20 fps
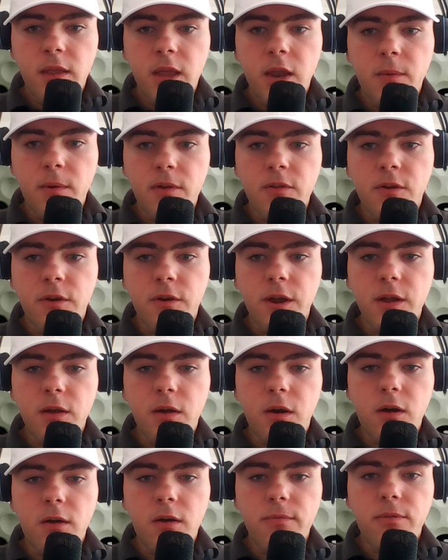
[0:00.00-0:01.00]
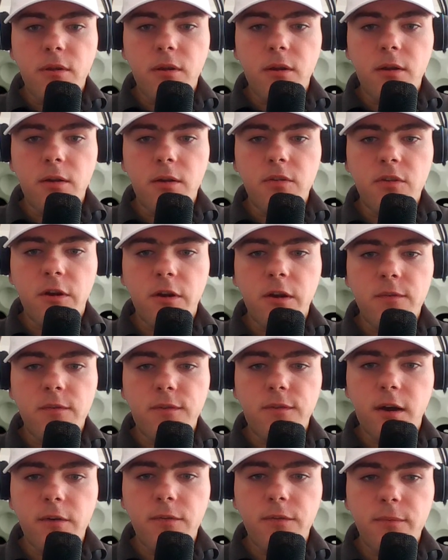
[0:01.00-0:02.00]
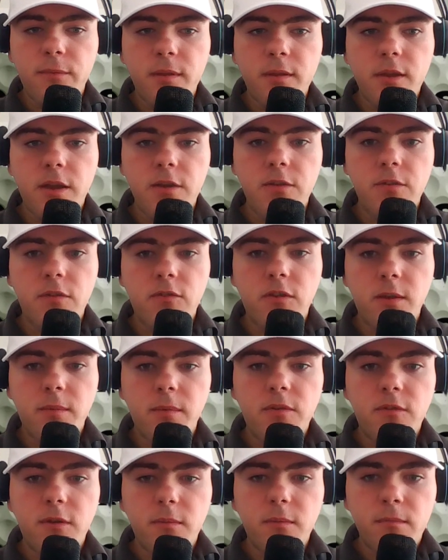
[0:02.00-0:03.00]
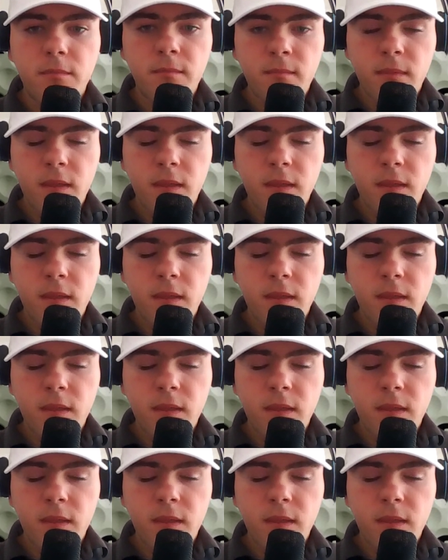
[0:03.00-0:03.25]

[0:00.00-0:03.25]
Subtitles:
They were returning all of their starting 5 from the national championship